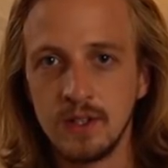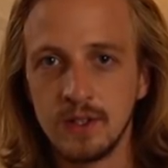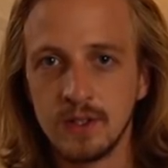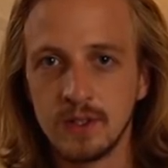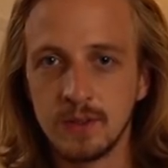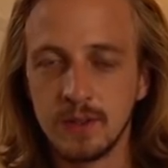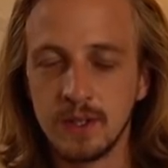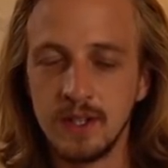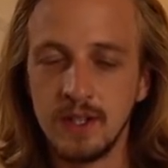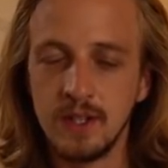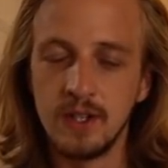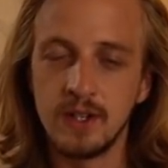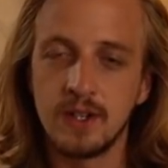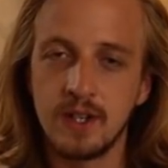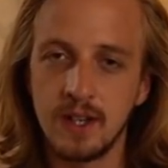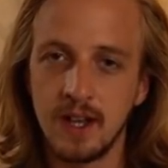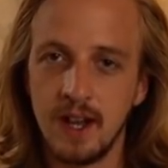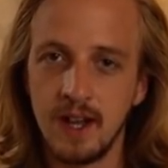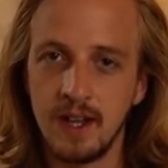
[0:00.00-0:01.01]
So we're going to
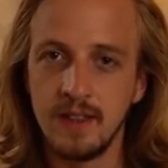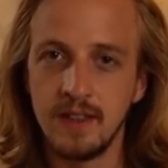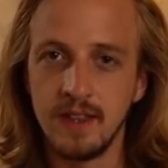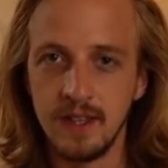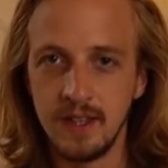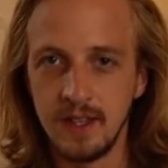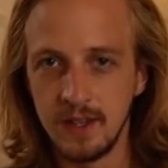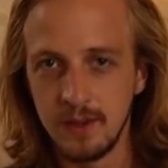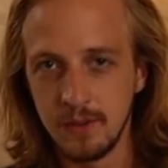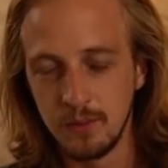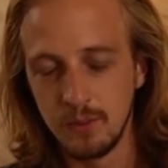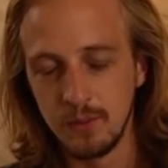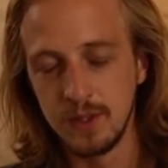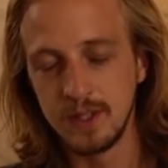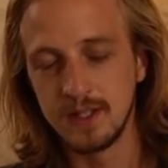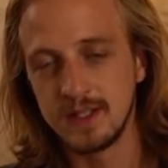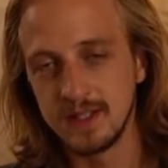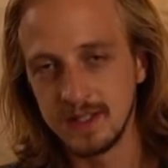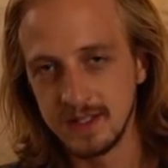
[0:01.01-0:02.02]
look at the
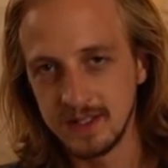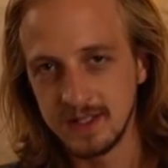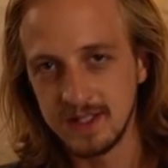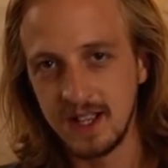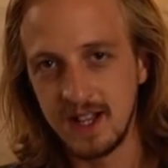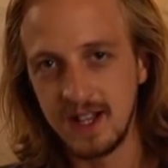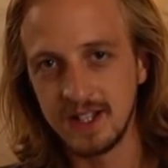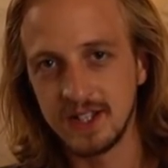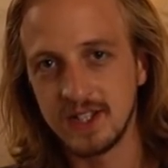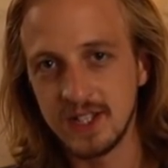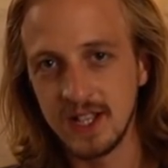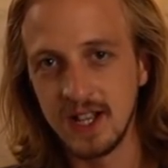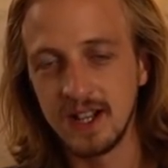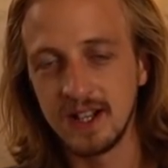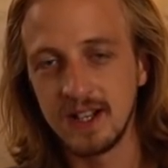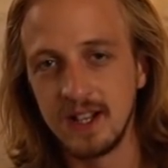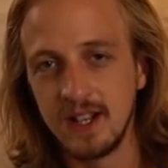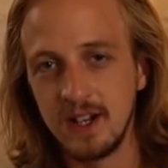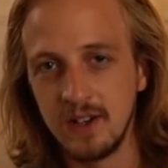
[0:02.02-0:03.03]
WITNS
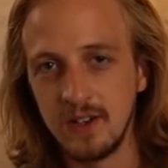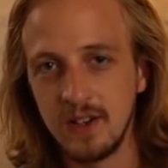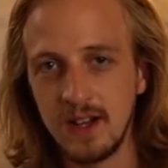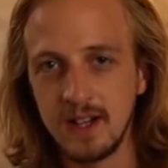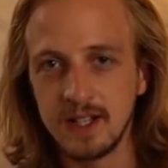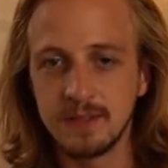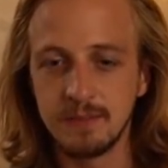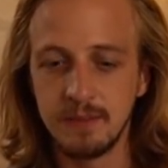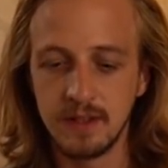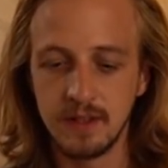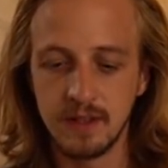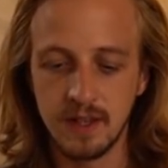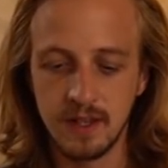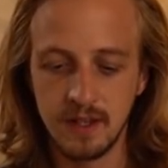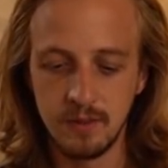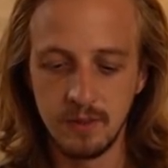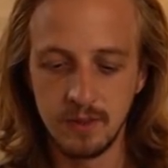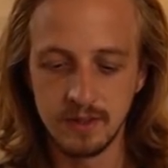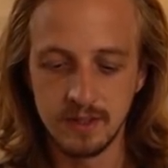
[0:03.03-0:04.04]
hashtag now. Last month
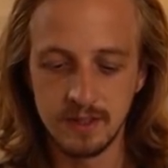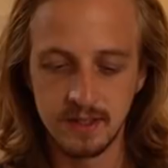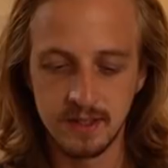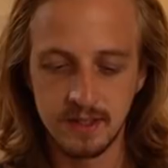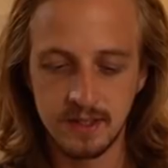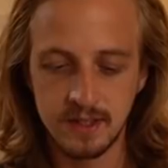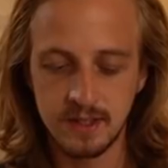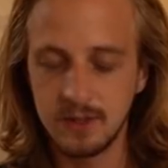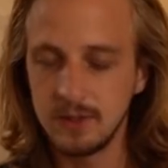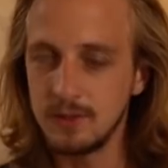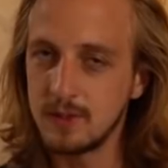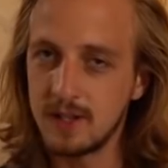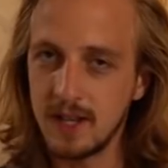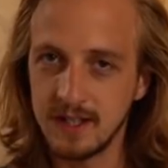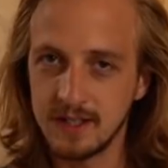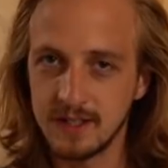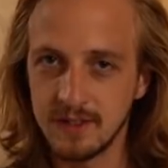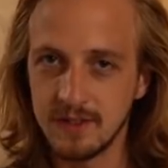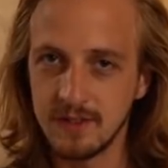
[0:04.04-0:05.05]
I wanted two
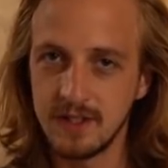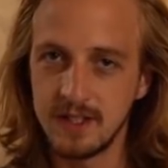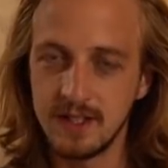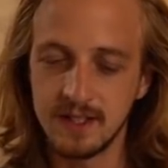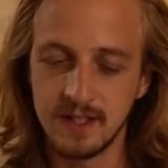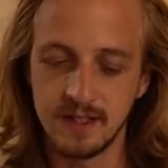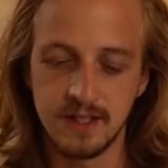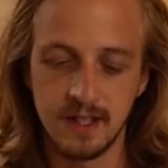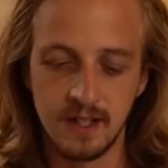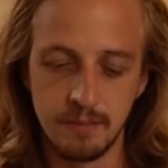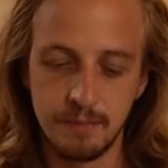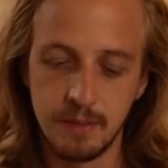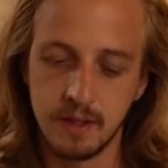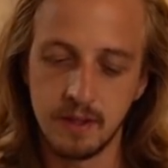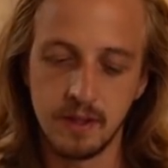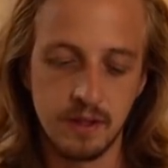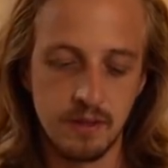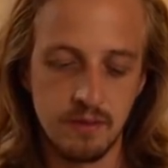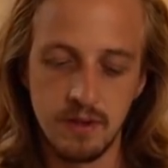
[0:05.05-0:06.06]
categories. I said I'd
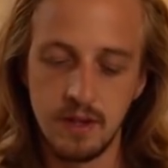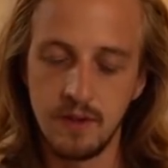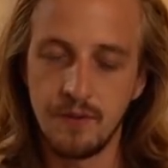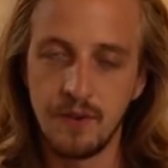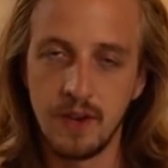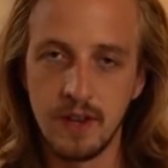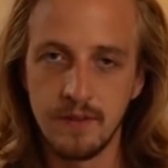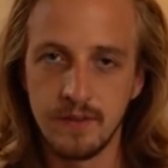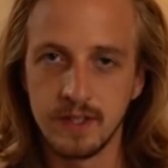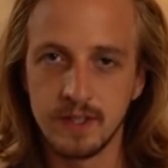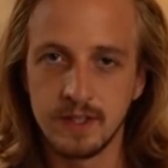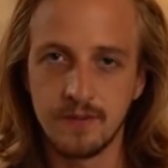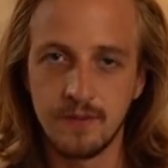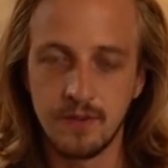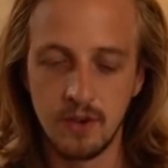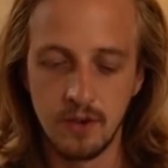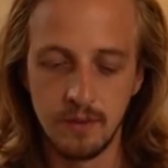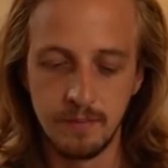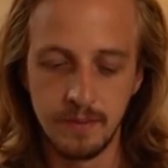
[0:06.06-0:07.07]
pick the three favourites
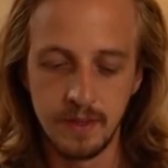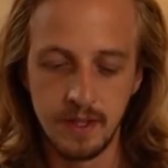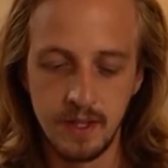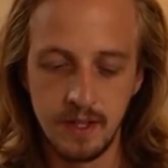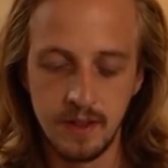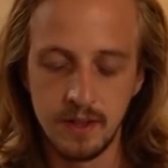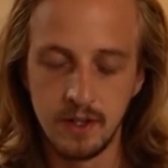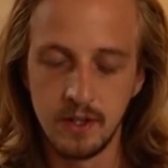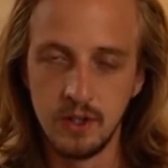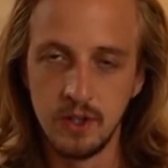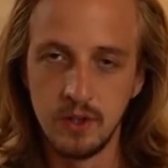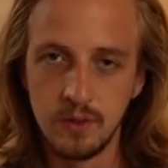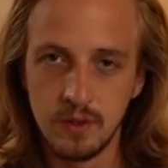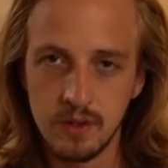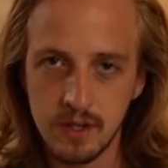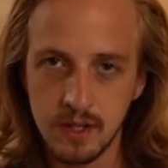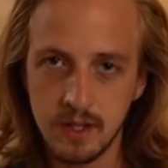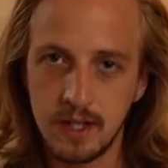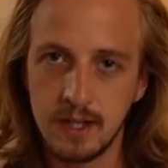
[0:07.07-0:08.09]
from the
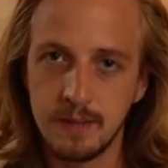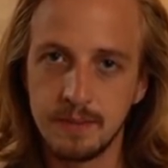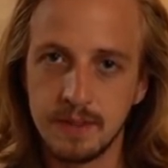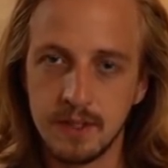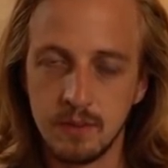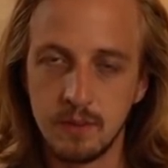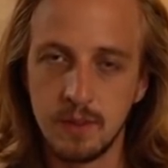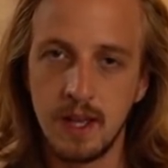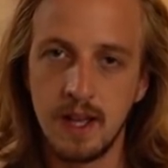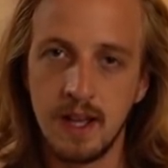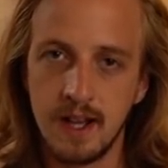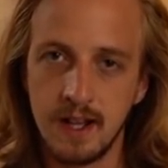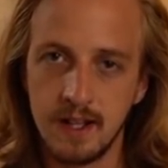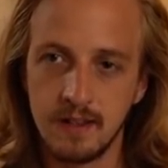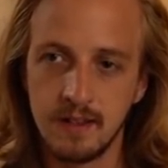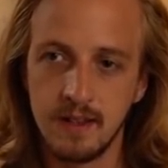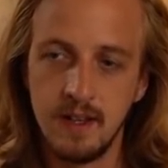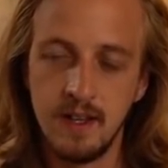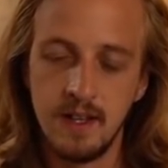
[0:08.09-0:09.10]
lunar eclipse that we
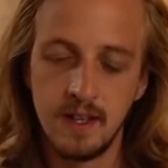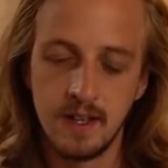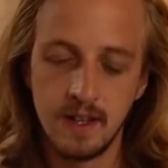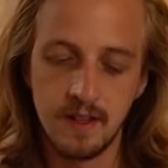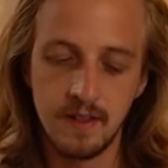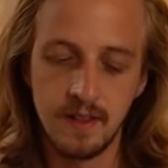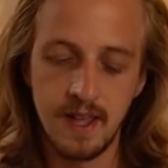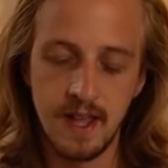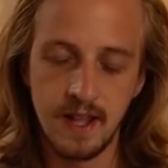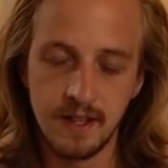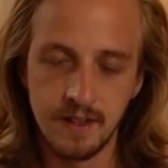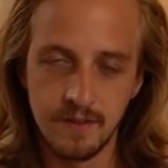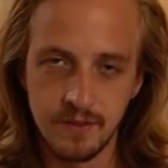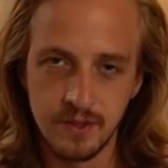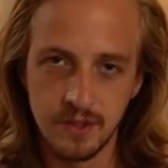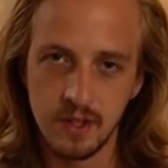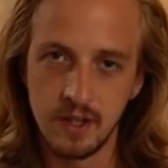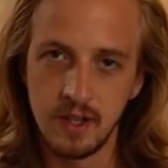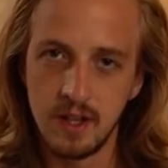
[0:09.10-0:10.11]
had at the end of
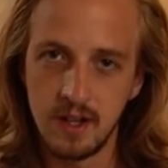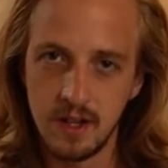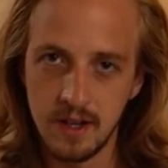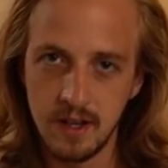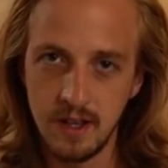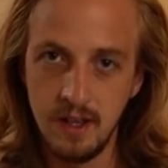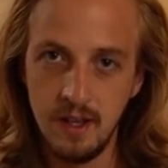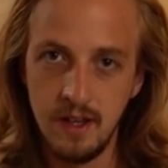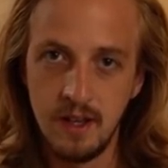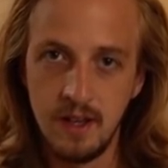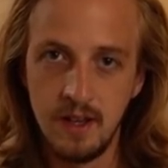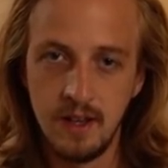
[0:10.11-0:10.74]
July.